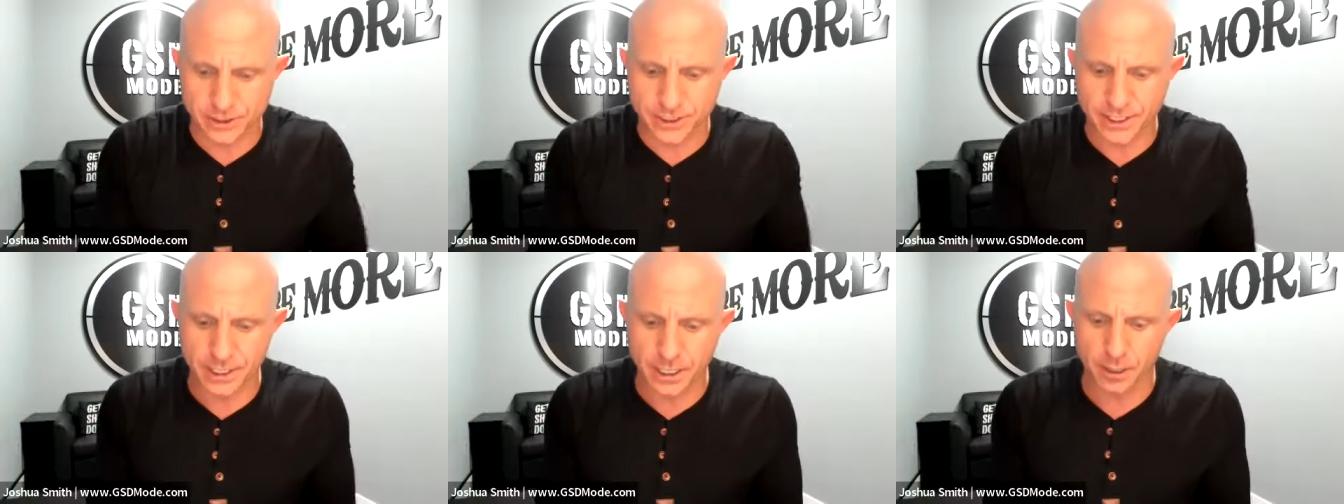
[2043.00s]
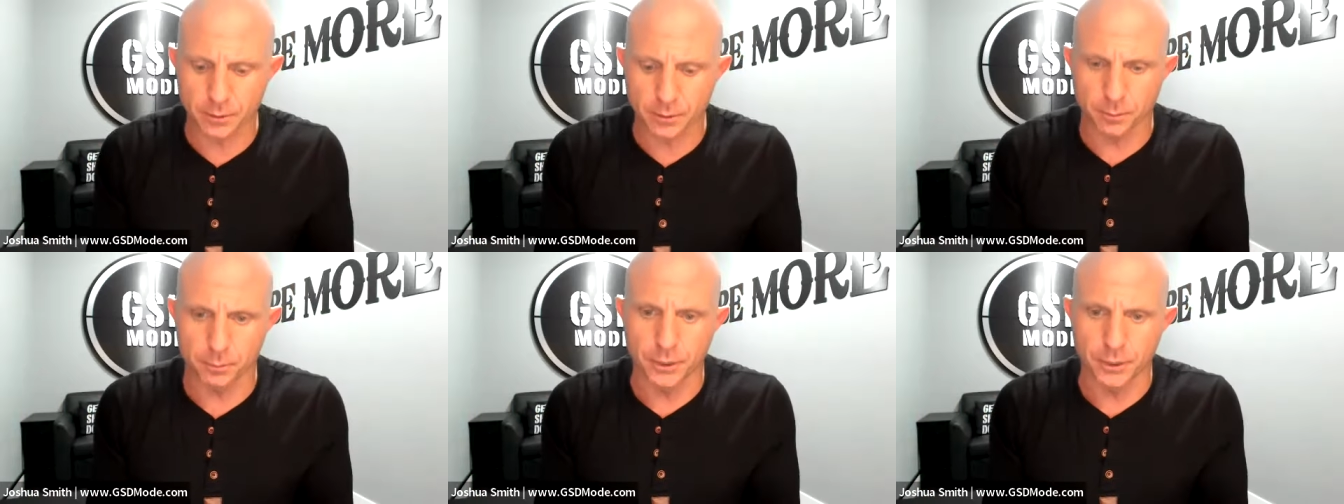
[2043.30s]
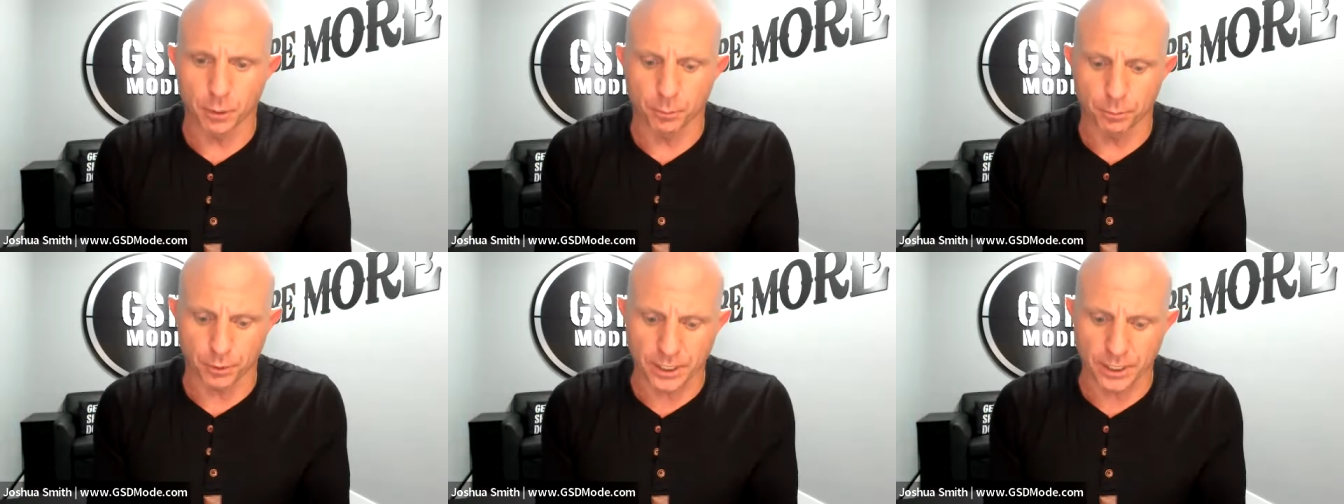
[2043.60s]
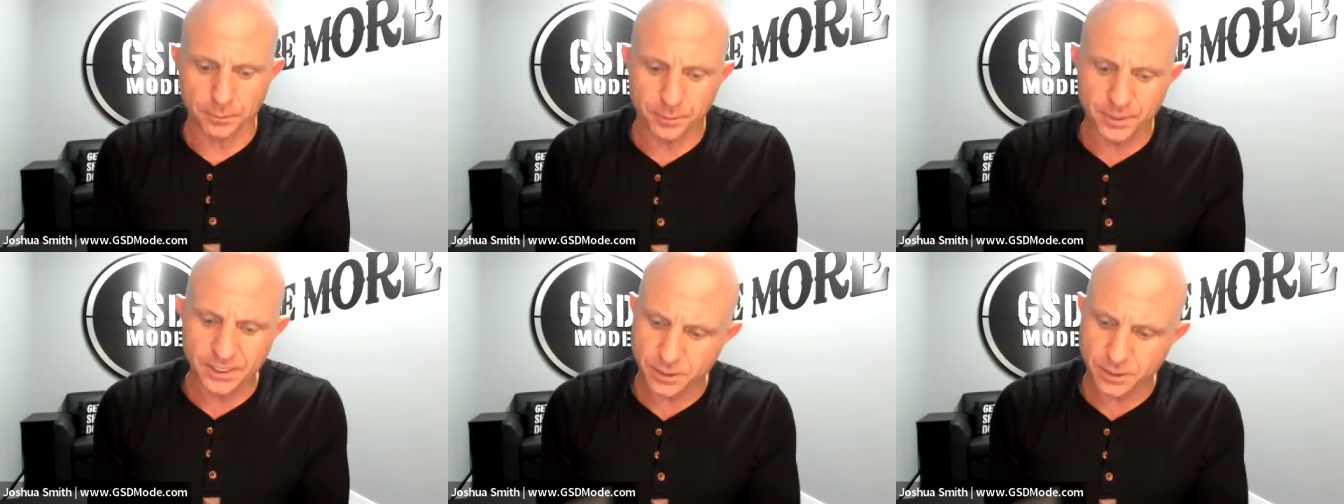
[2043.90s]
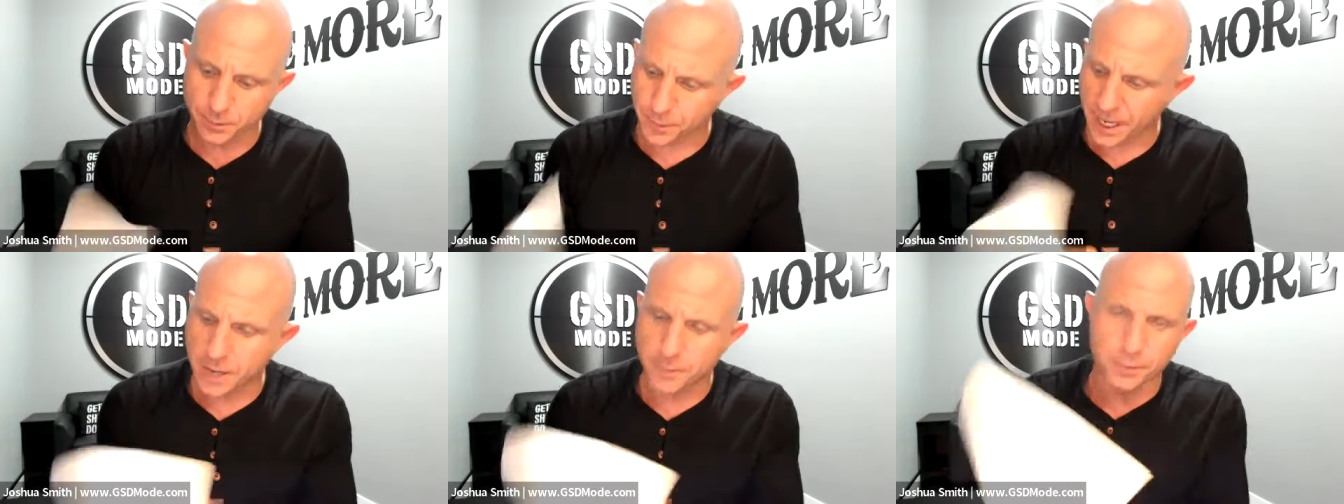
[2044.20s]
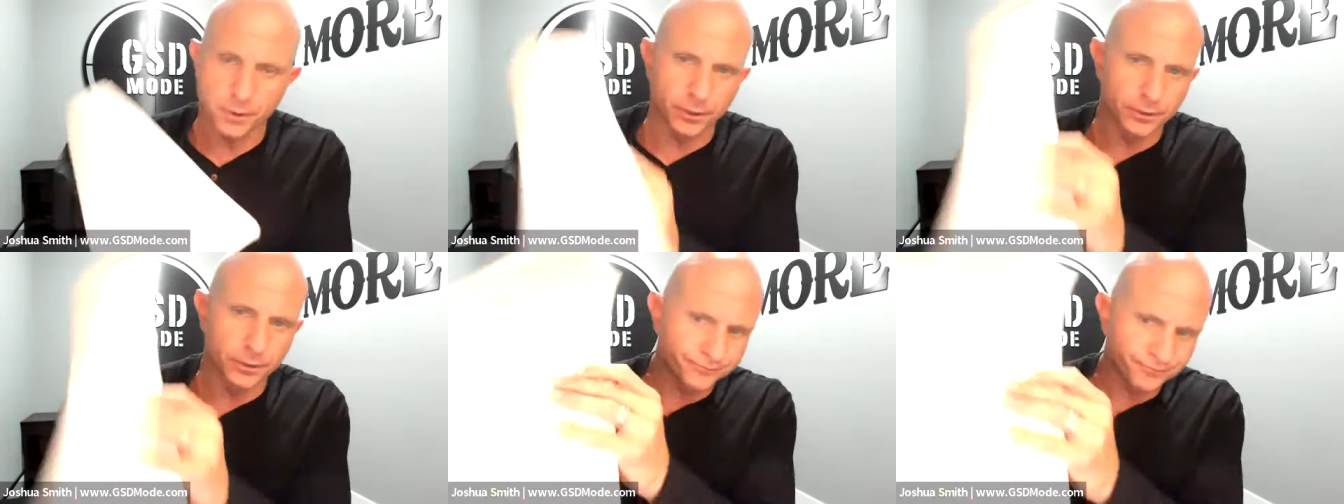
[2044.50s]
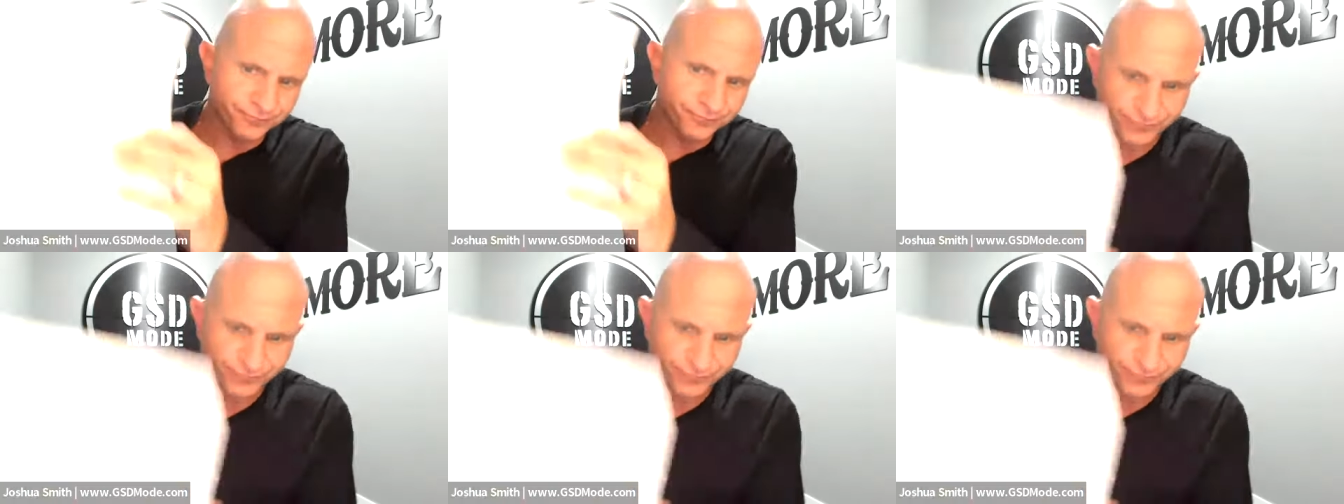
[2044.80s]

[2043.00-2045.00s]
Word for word: just get out of you know blank piece of paper,